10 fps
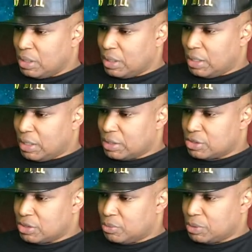and
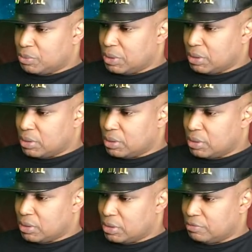see what we can
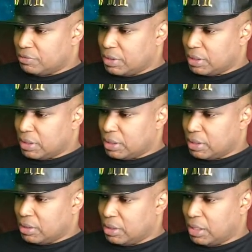learn. If they
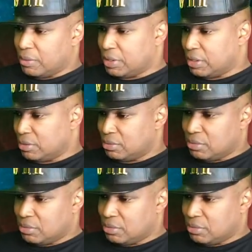how they